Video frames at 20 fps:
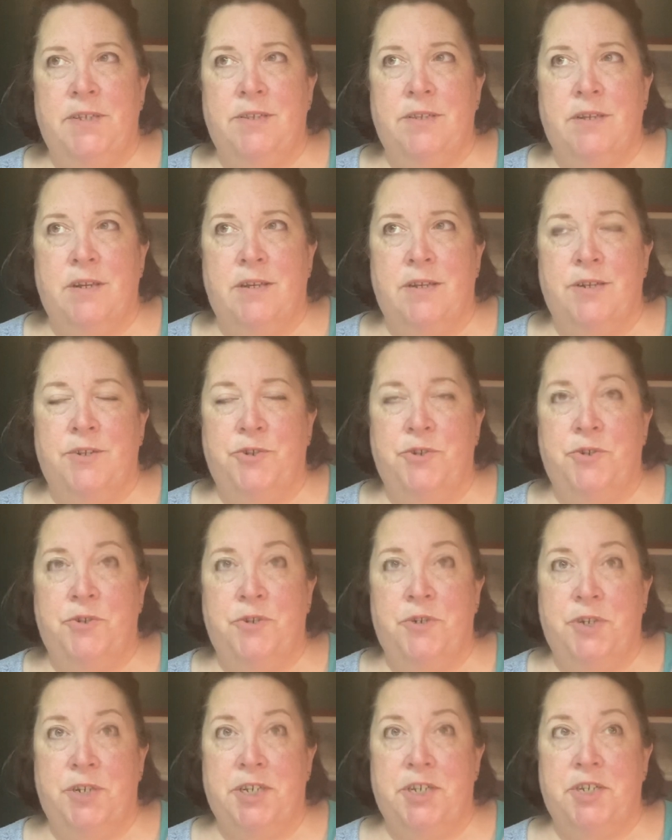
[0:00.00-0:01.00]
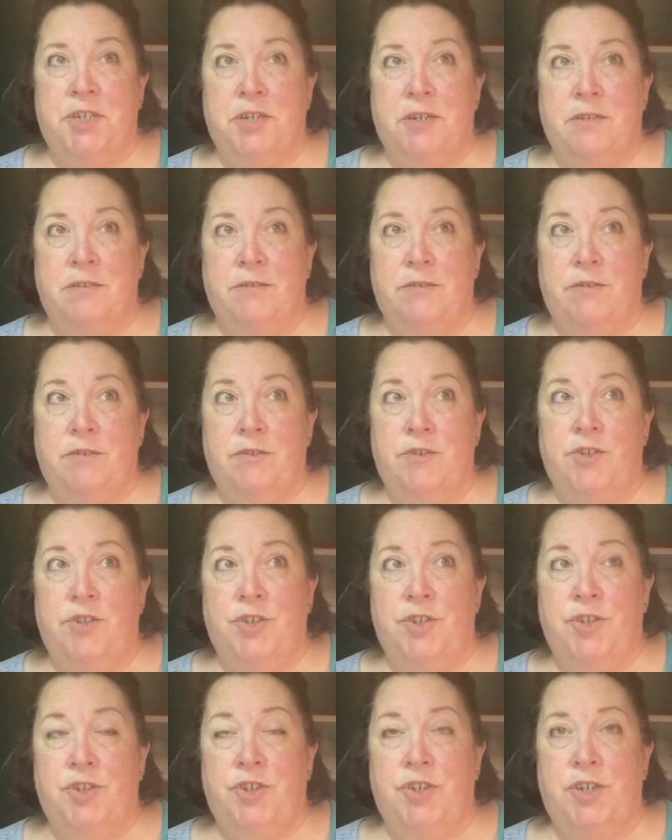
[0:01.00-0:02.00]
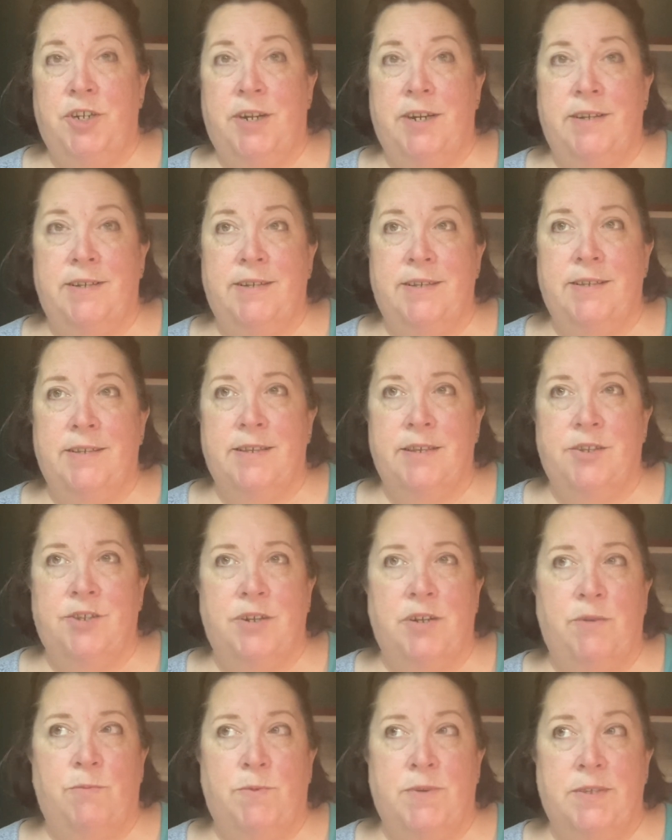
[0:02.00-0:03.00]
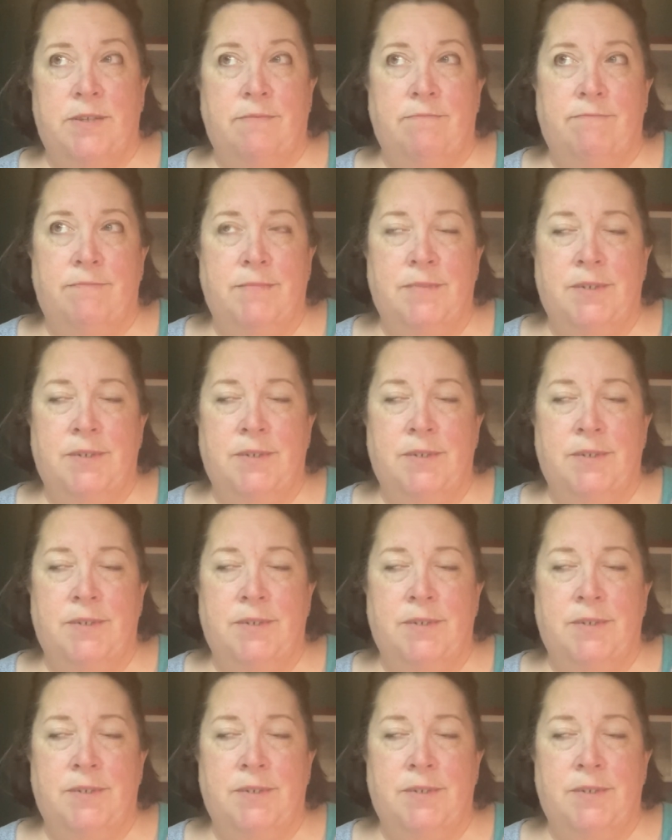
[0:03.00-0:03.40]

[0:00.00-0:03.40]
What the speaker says: not a traditional channeling session. It wasn't,